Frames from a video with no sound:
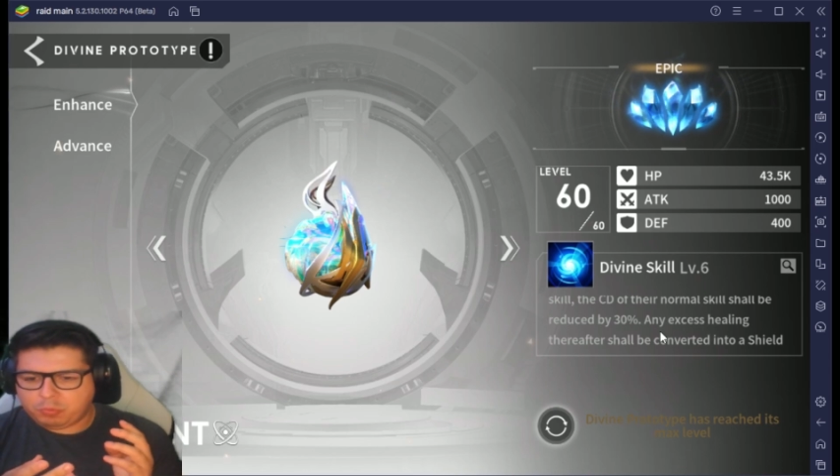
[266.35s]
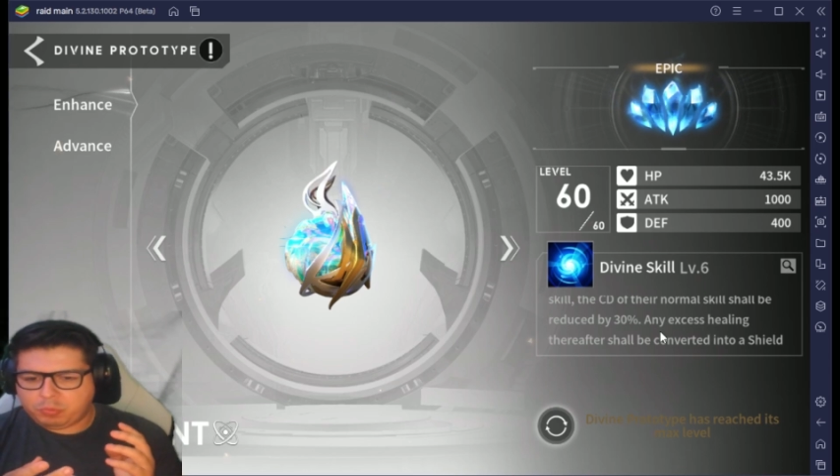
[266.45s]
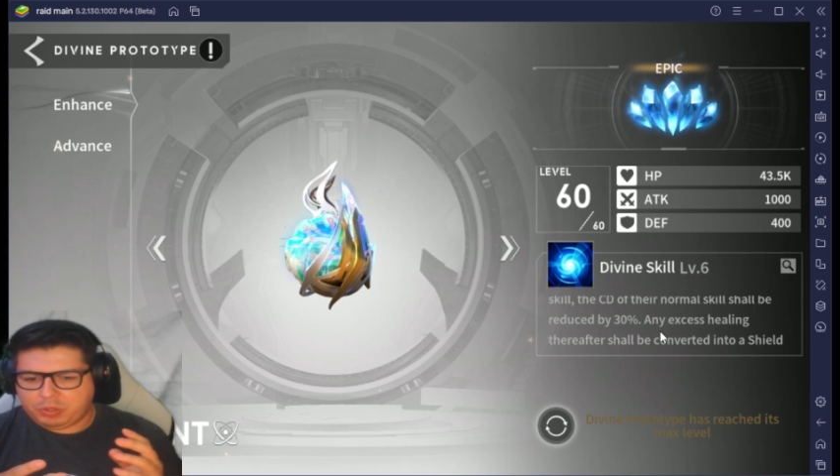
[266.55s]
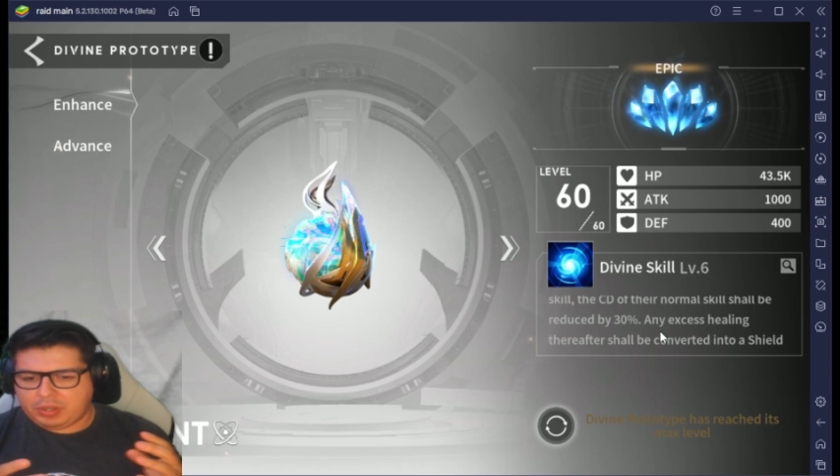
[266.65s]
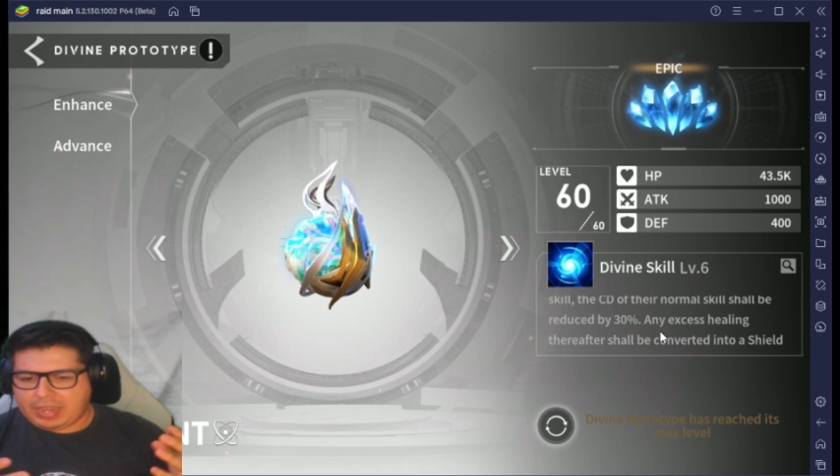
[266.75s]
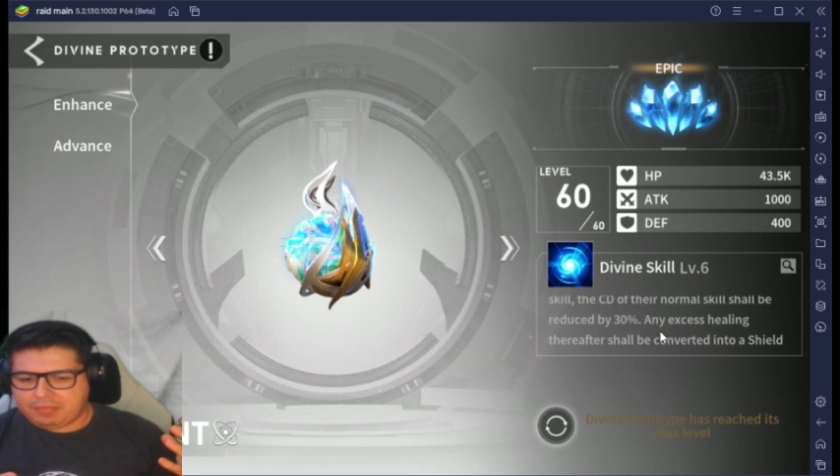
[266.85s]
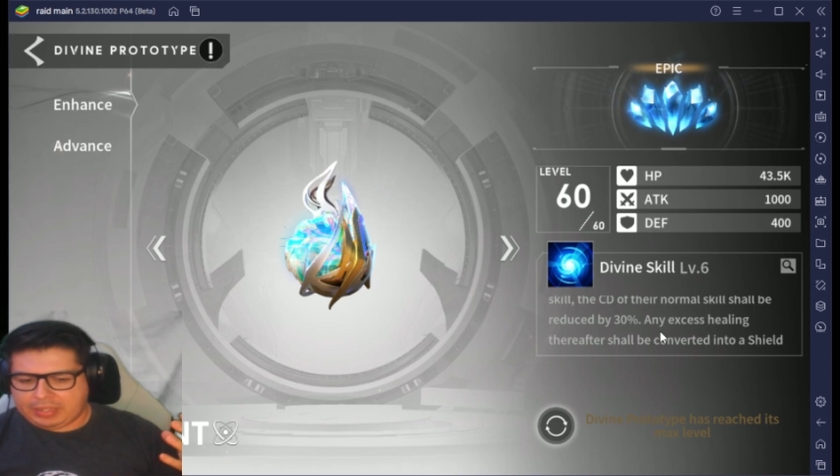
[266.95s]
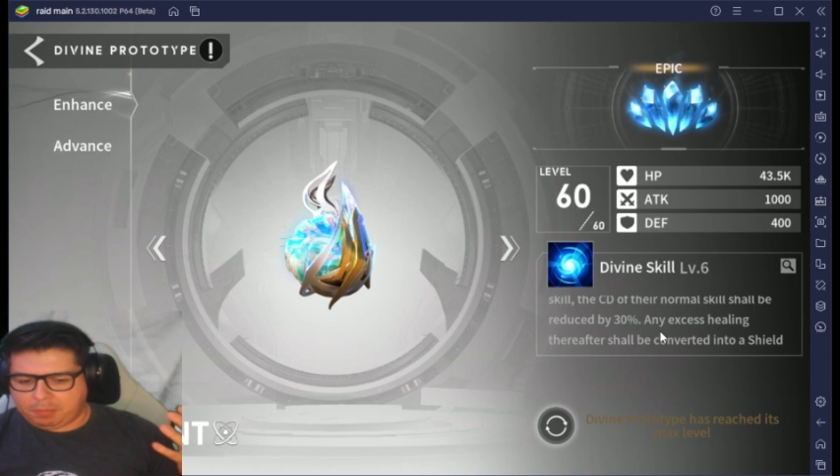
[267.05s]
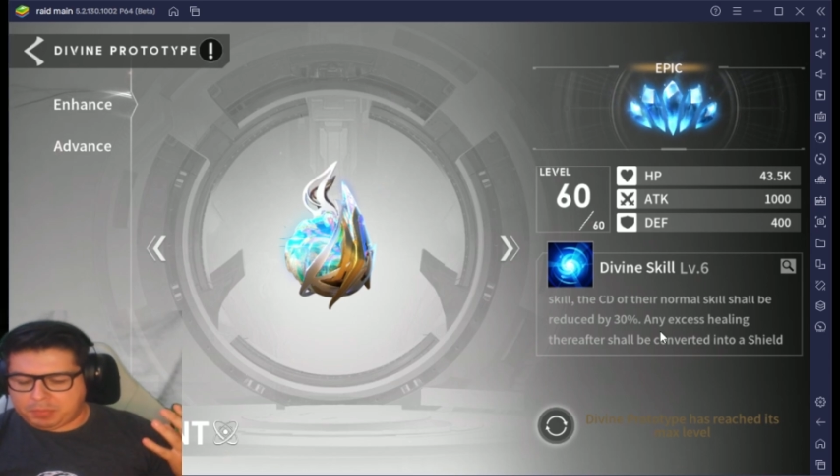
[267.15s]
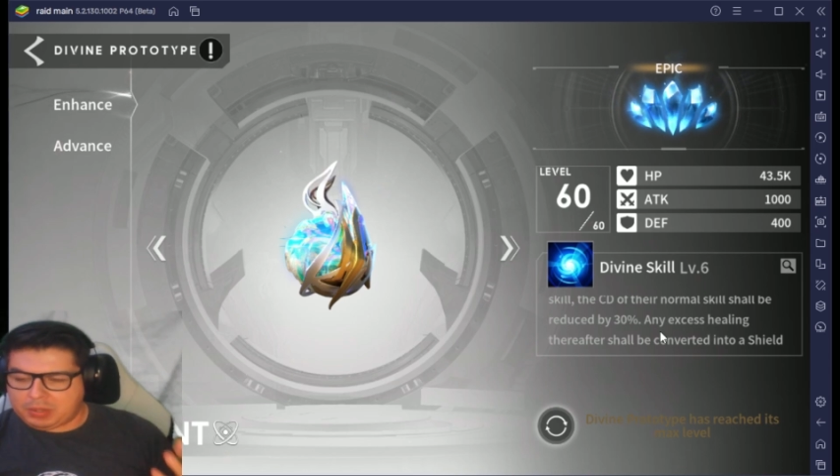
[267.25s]
when you have like
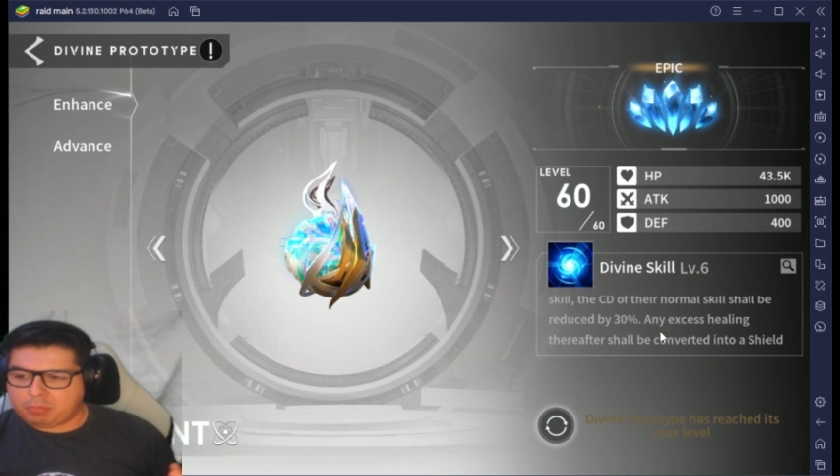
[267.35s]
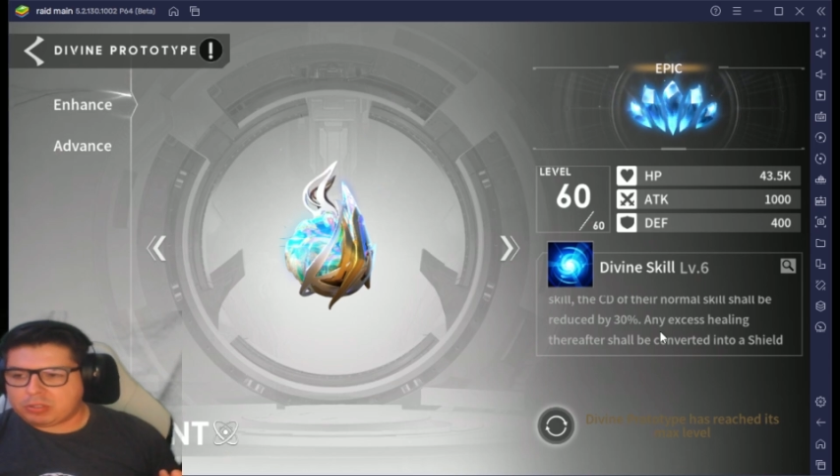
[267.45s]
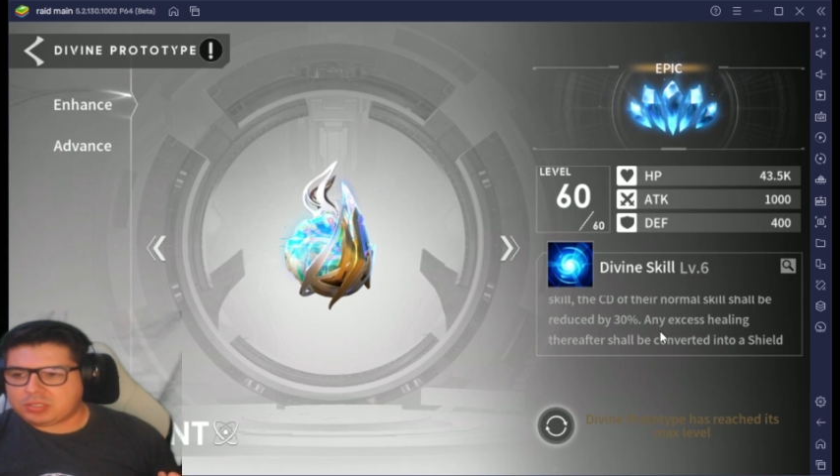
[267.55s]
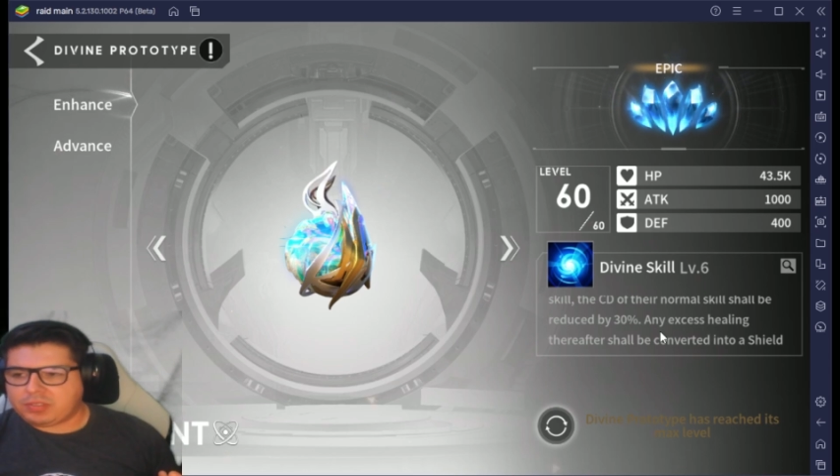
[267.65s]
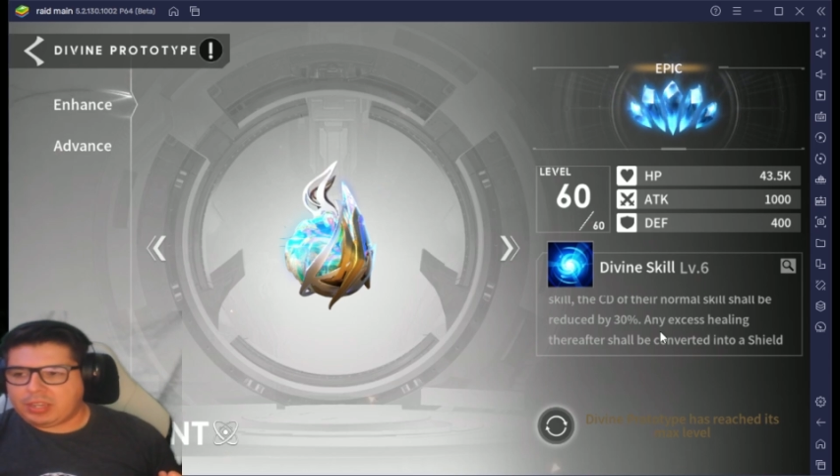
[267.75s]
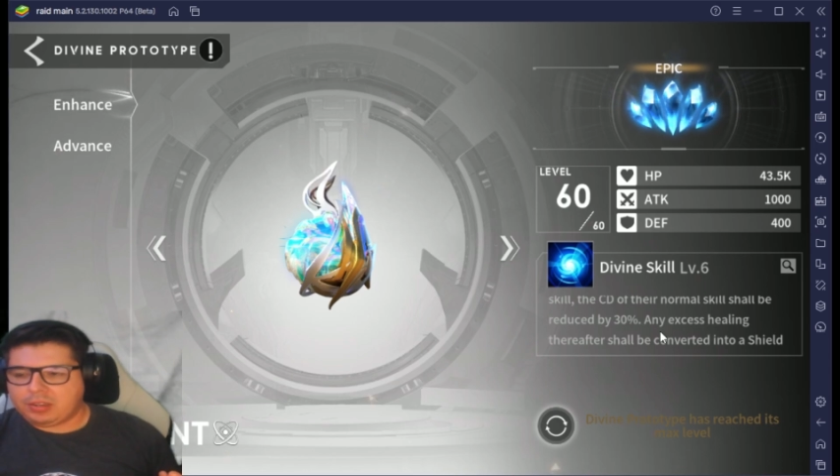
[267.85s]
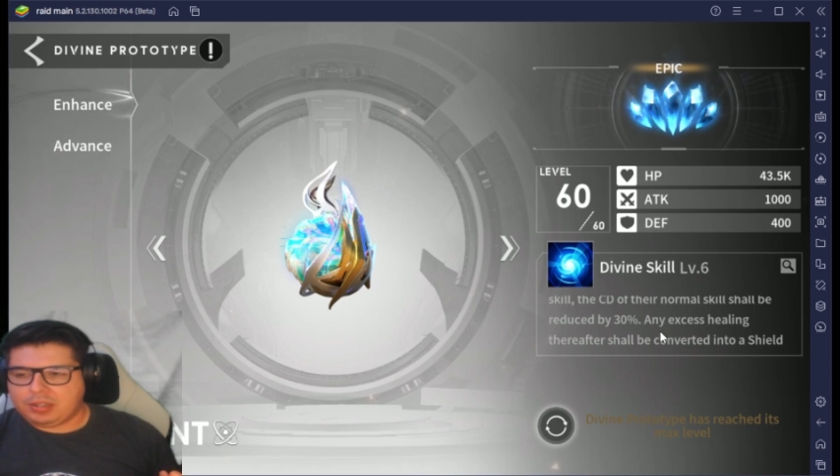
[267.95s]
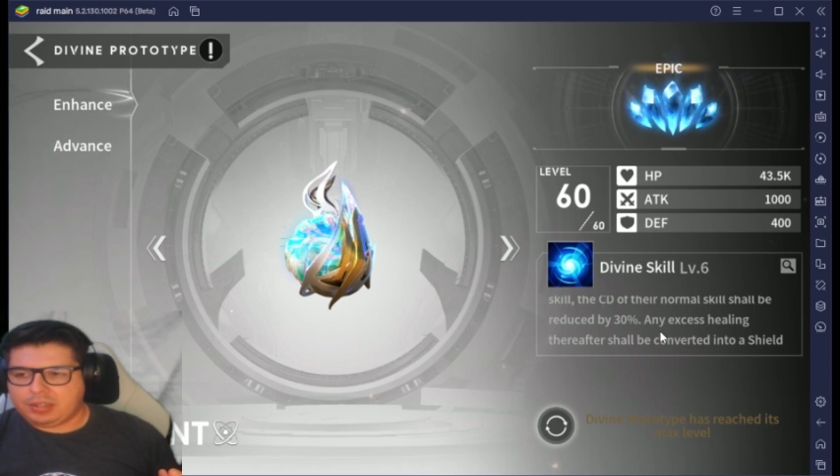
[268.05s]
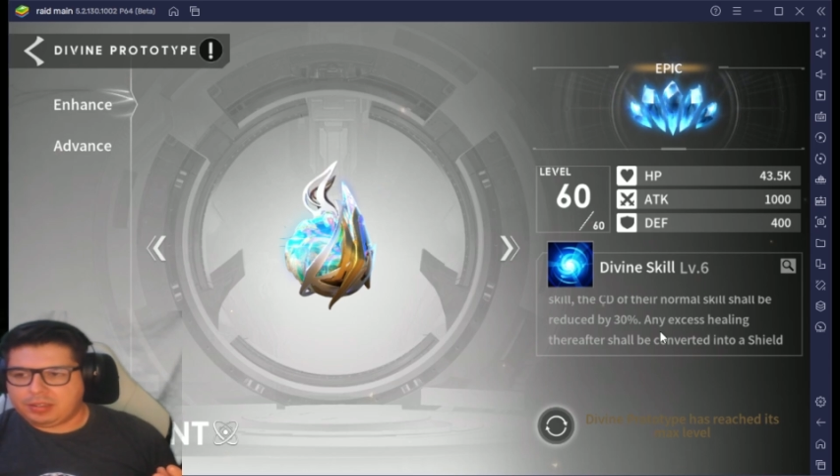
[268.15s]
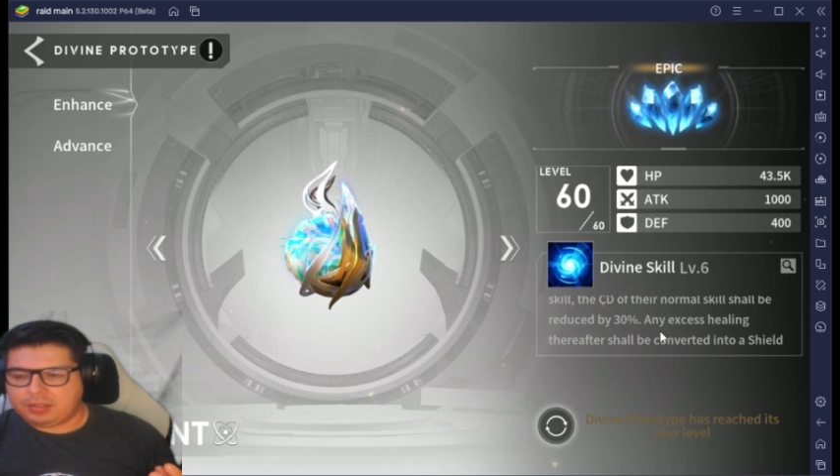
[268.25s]
a big burst
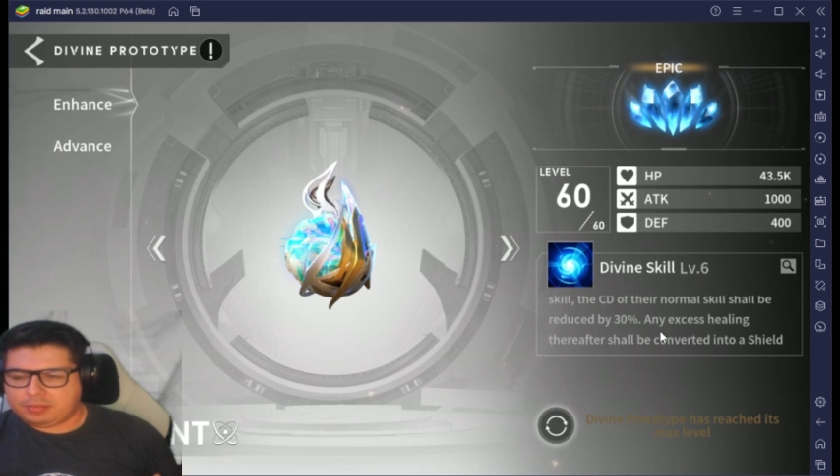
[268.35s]
of